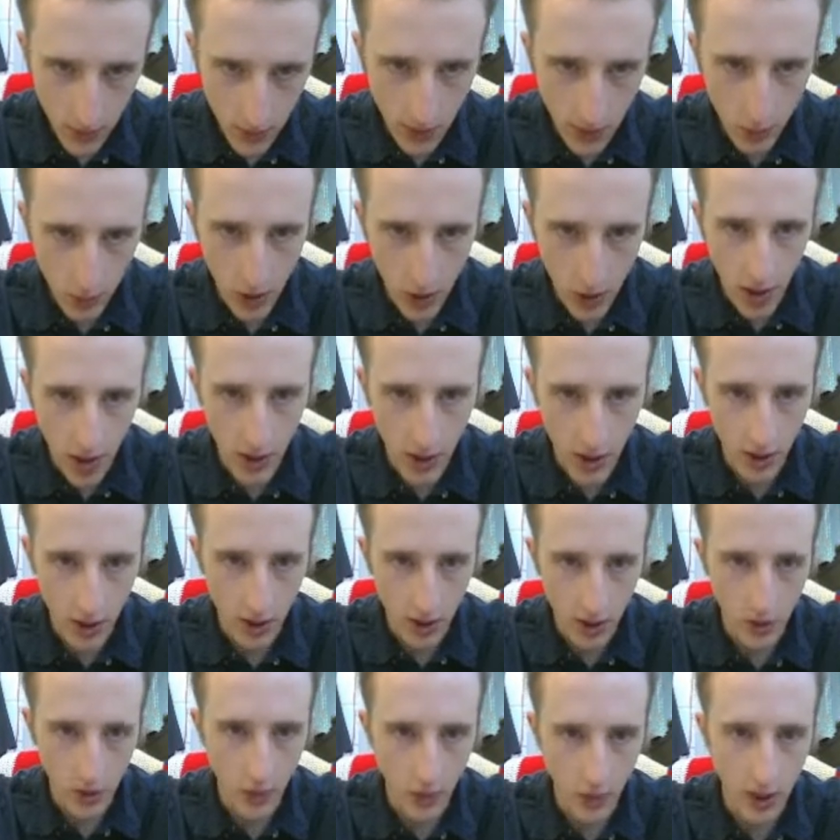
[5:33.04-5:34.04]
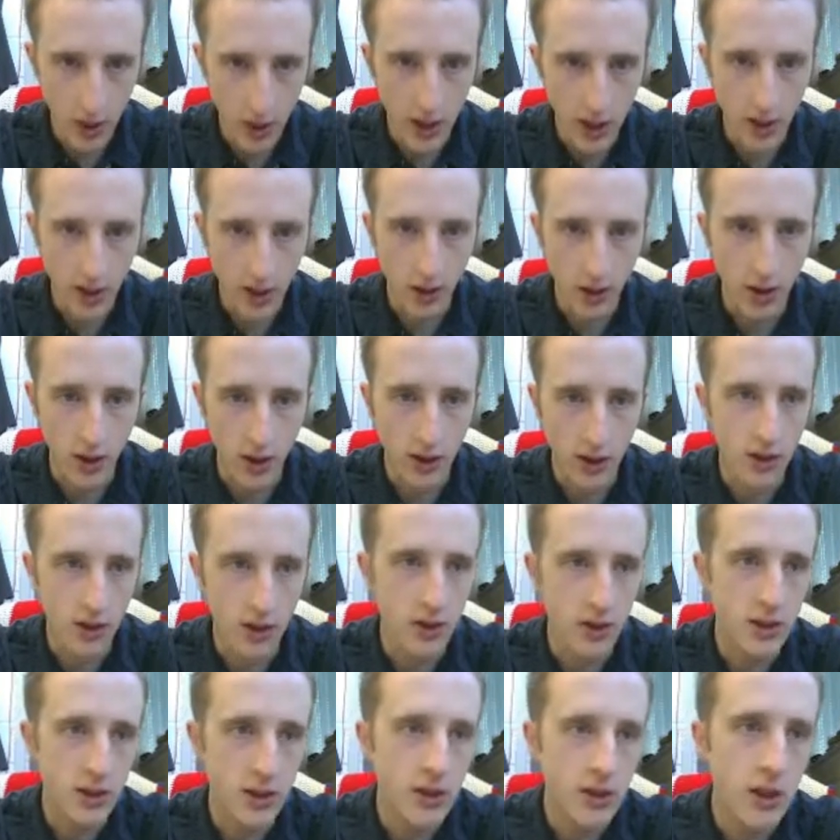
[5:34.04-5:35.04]
But I can go and I can click
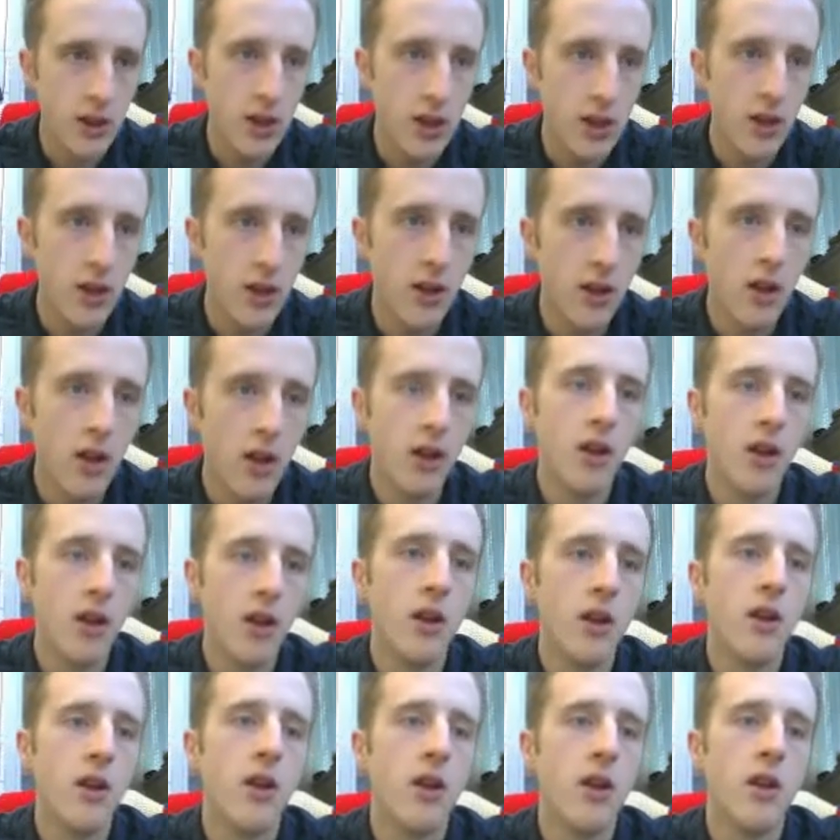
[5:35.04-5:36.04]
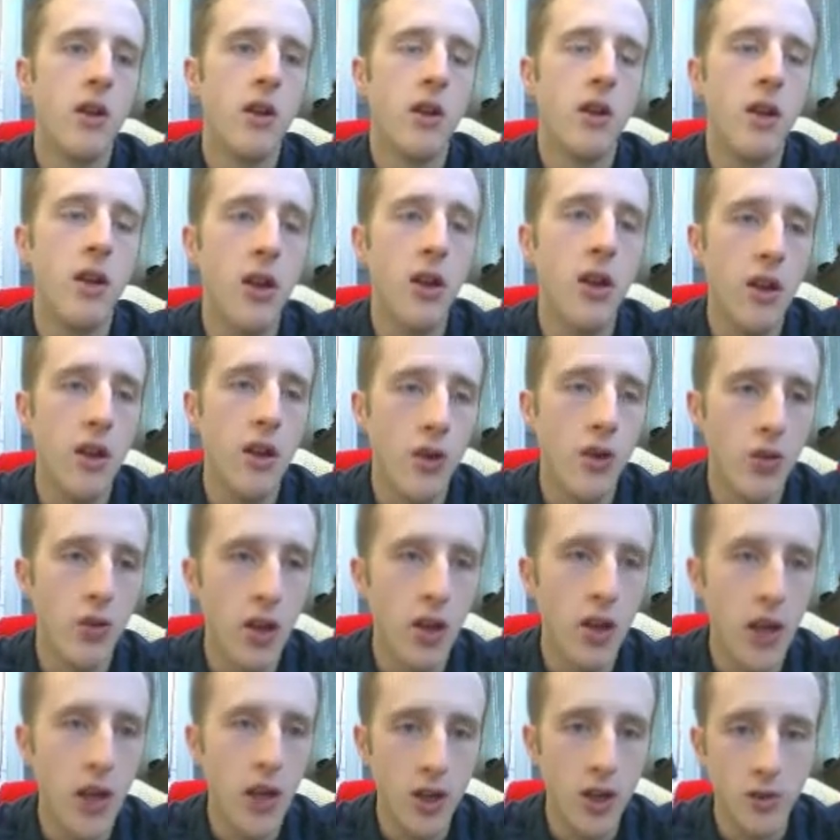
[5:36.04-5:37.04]
on the C and hit
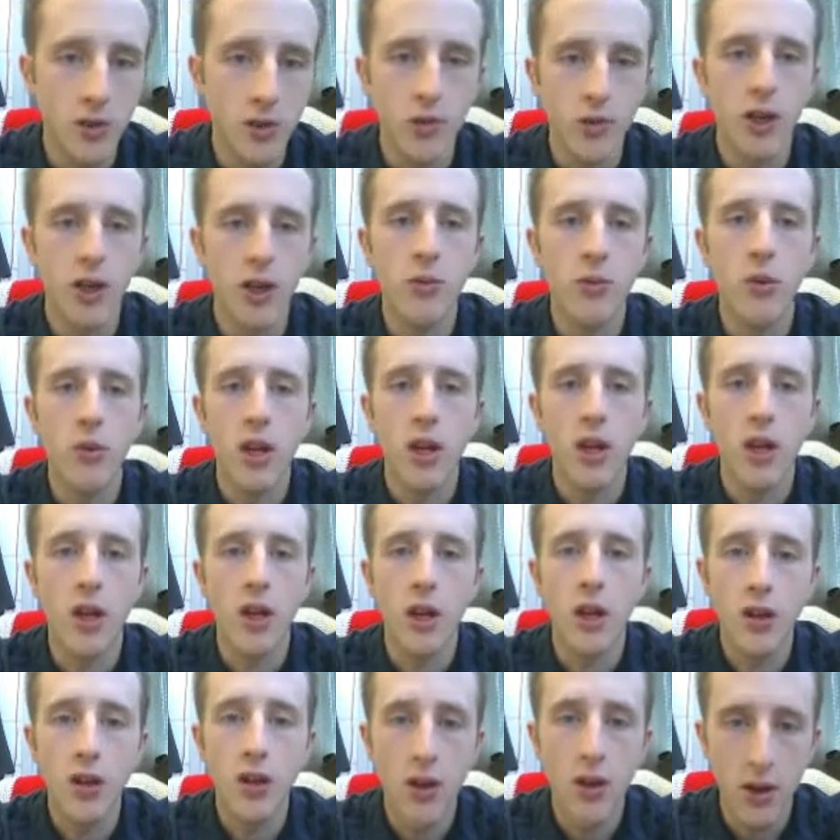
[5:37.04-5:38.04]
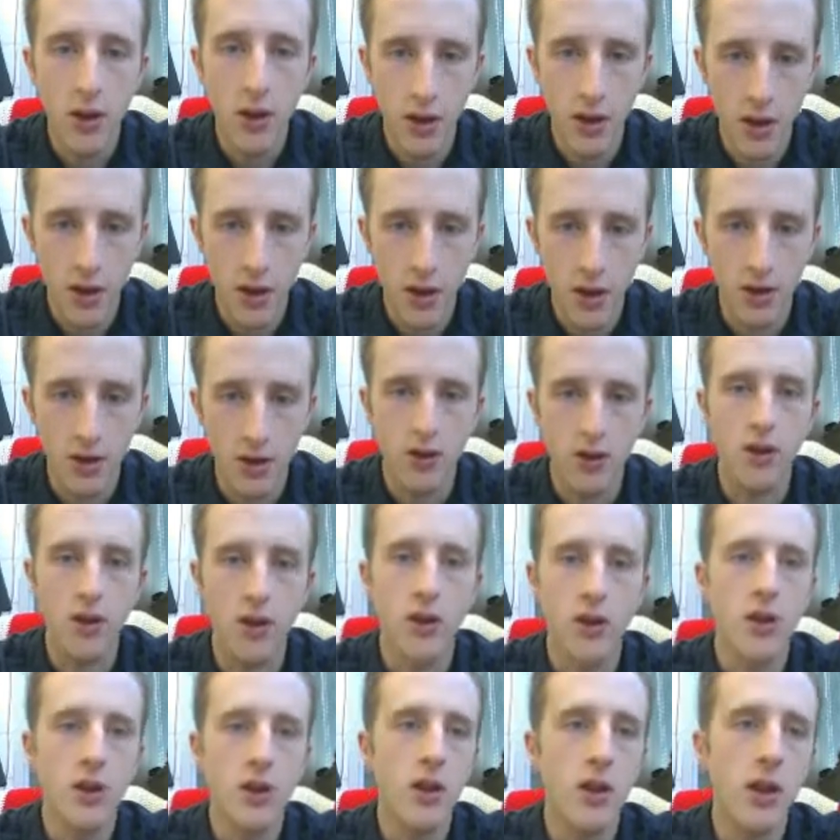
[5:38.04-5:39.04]
Arrange, Make Path, and I can
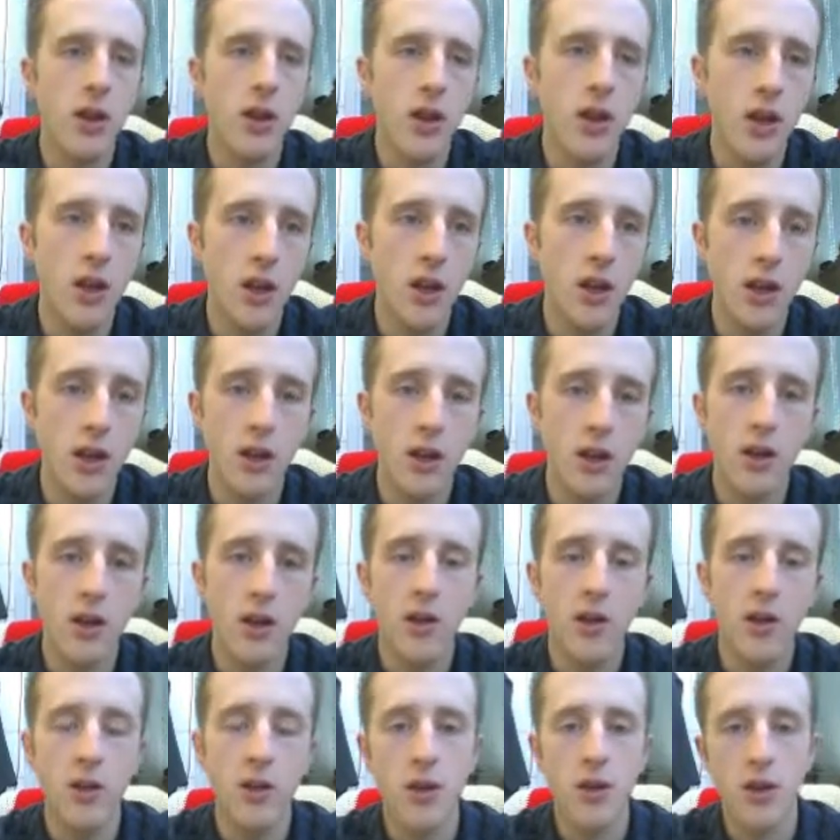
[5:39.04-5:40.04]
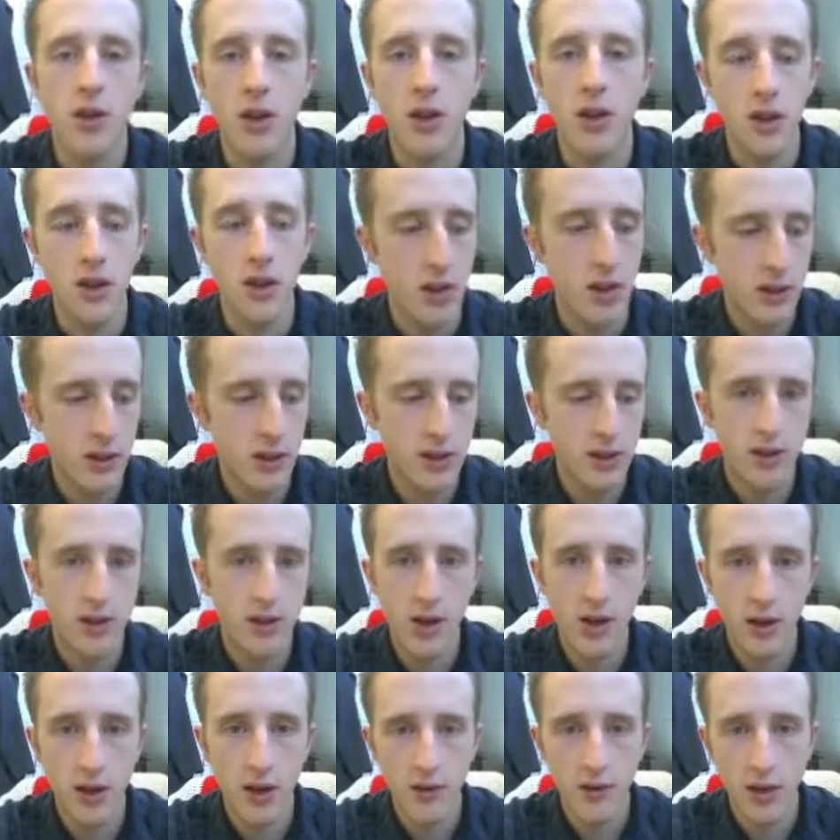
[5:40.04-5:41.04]
click on the A and the
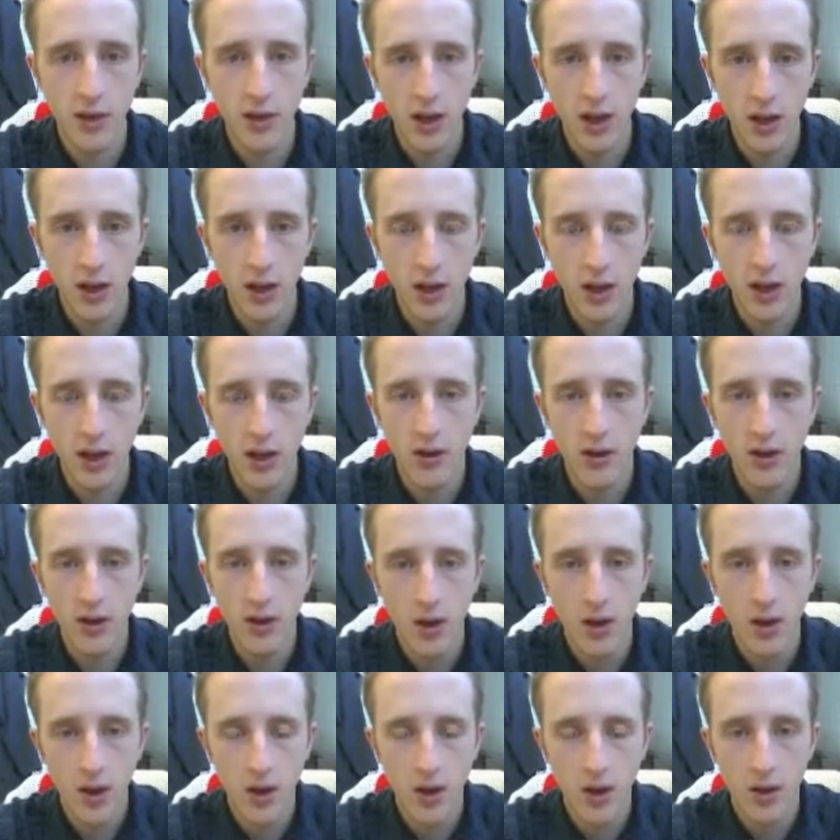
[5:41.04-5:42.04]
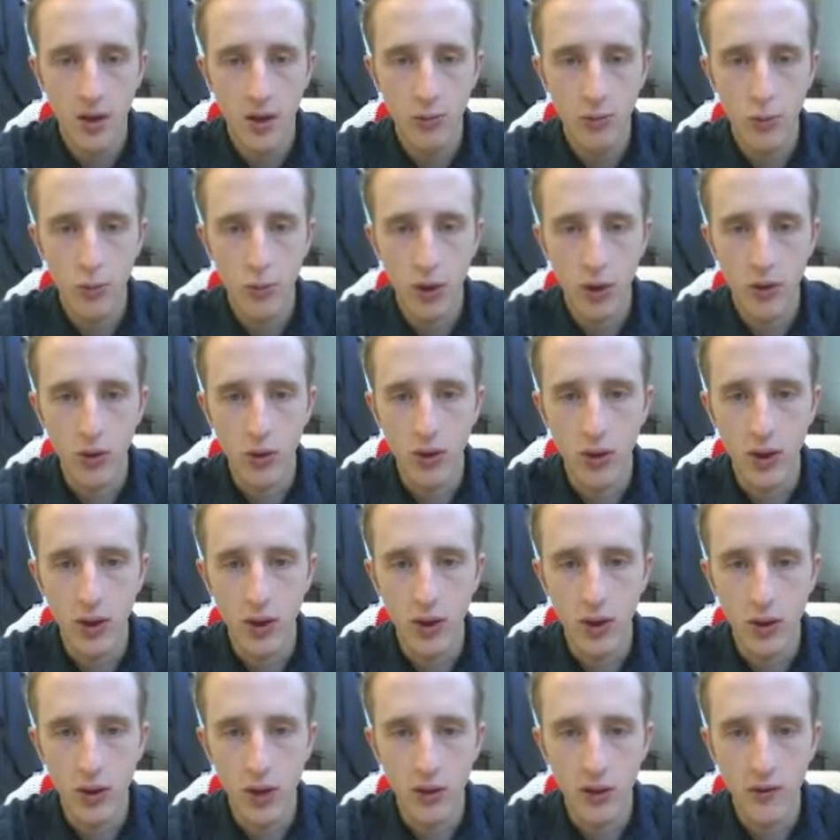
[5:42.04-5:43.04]
inside of the A by holding
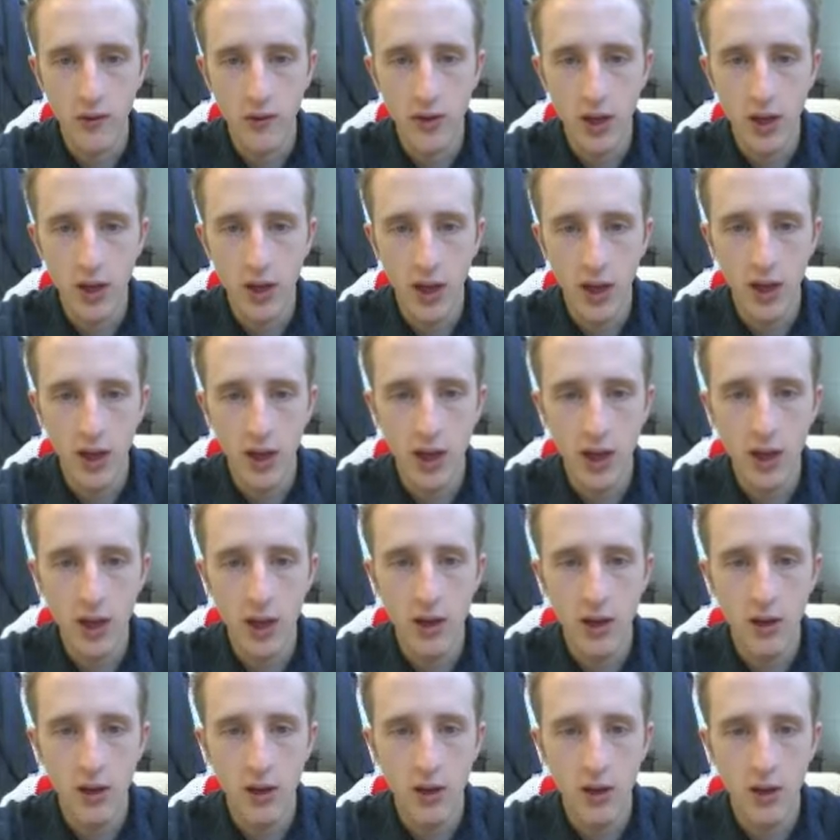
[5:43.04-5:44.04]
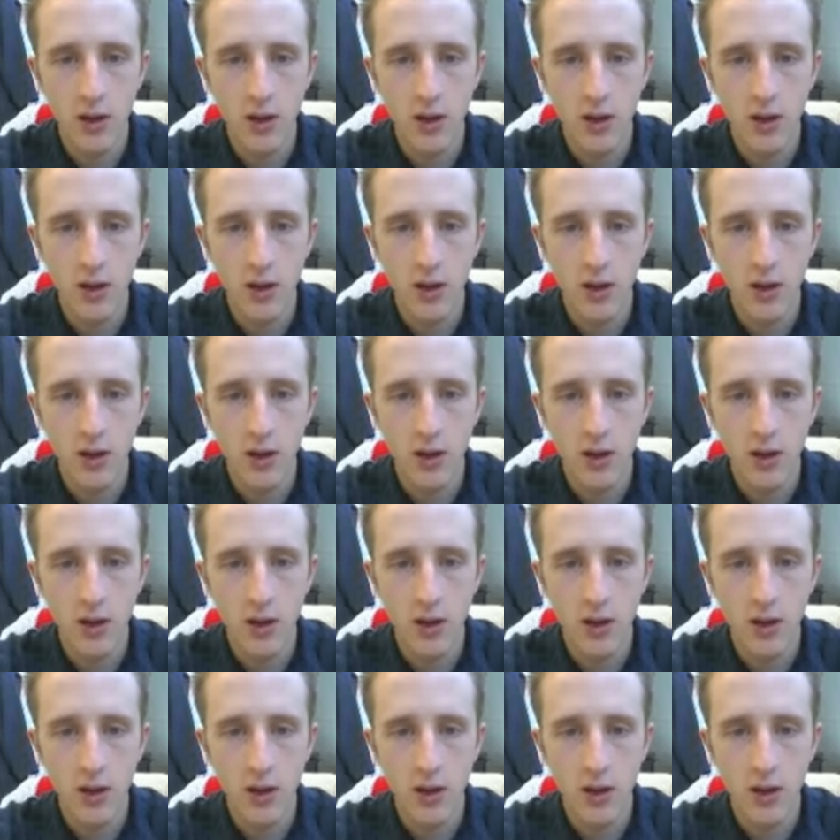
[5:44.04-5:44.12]
Shift A,